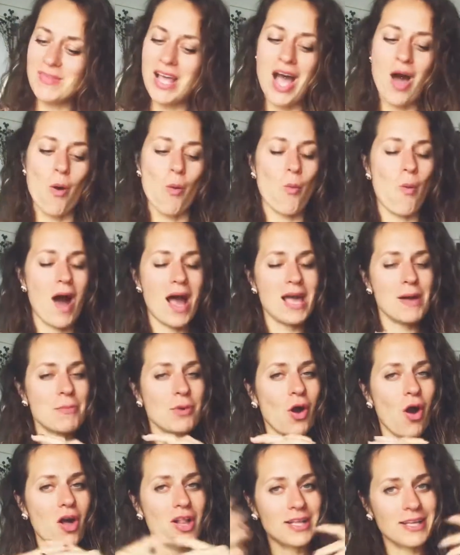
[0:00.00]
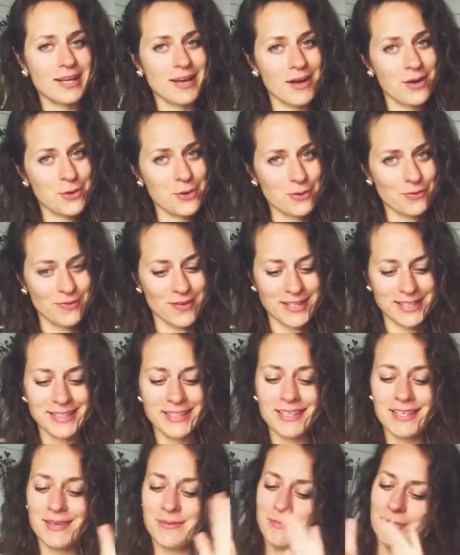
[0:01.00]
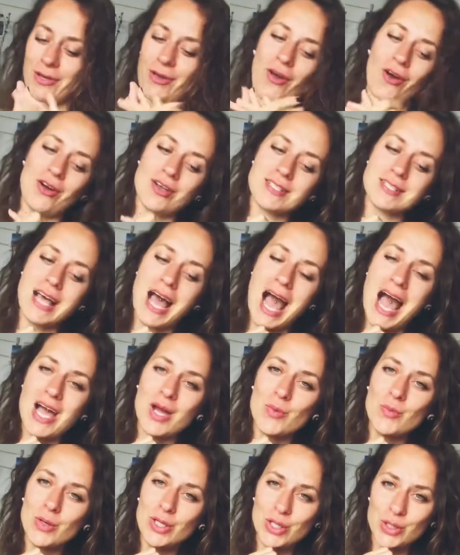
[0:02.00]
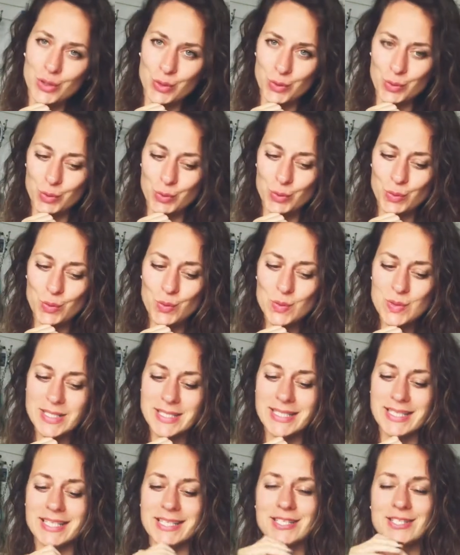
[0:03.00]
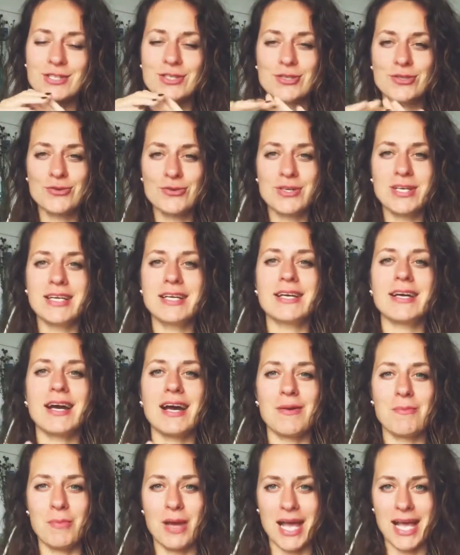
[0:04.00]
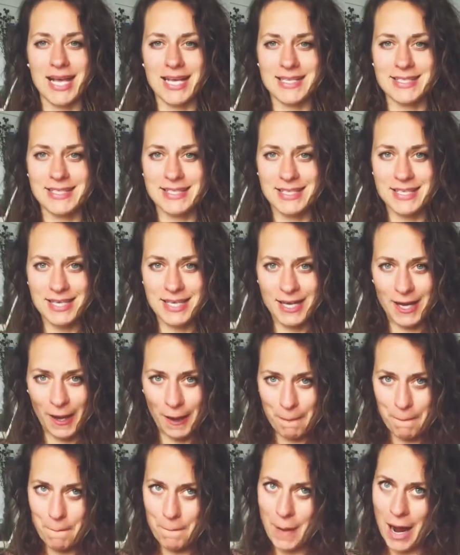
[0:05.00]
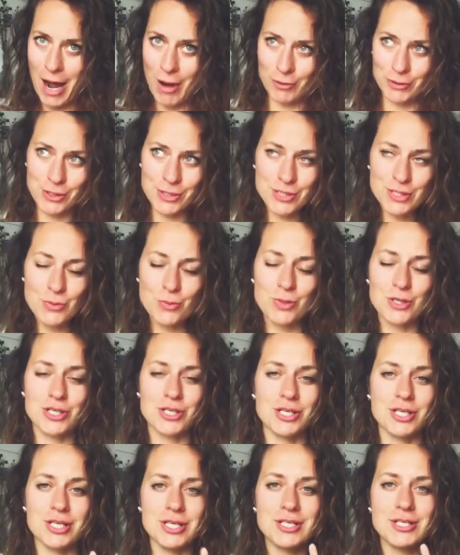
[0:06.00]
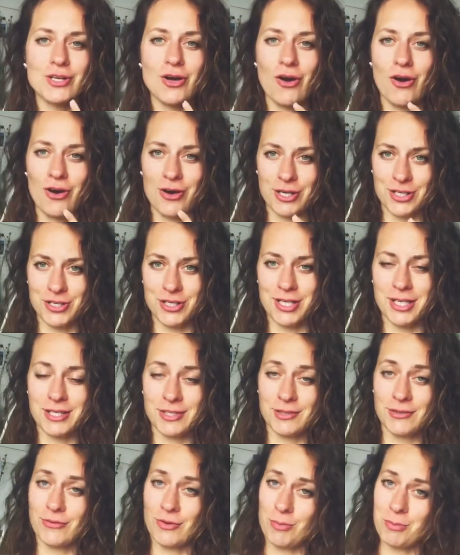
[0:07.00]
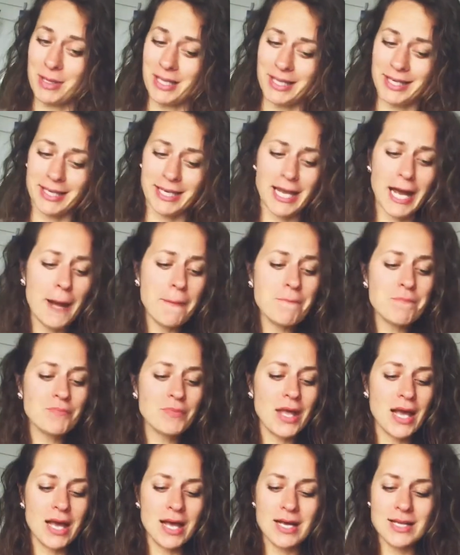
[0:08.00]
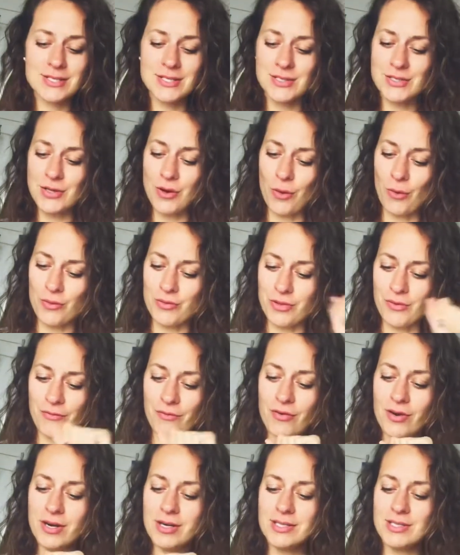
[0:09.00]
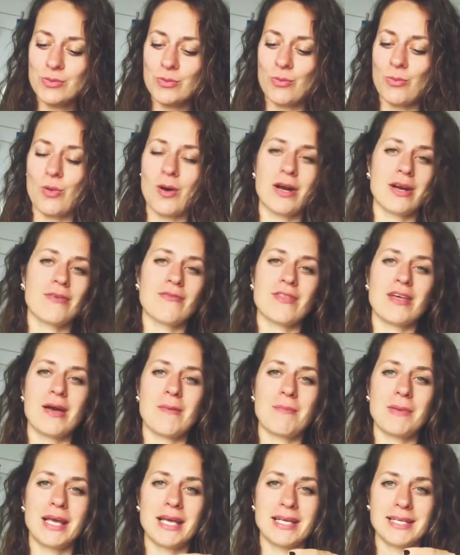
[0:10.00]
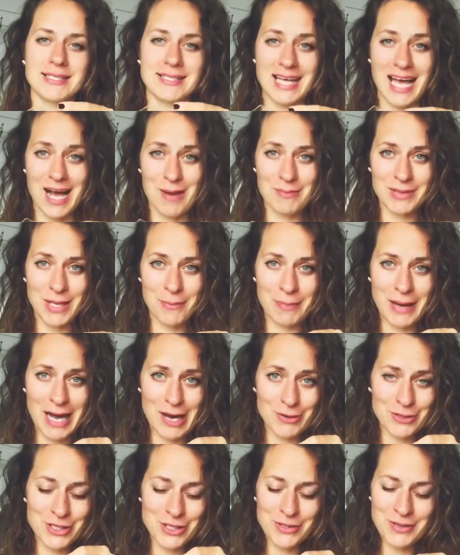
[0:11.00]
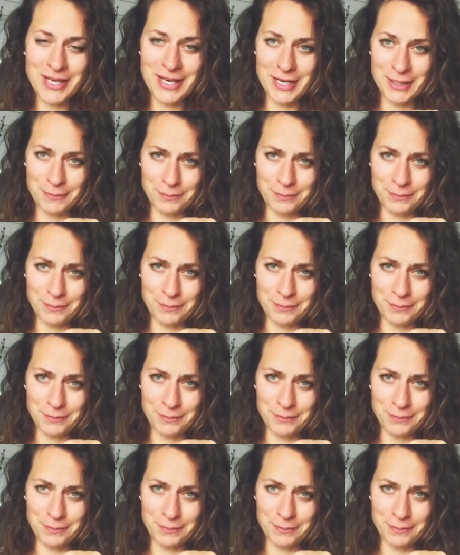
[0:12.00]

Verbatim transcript: Why I'm calling Ayurvedic? Because I will use these three amazing powders, which is originated from India. So the first one of them is amla powder here.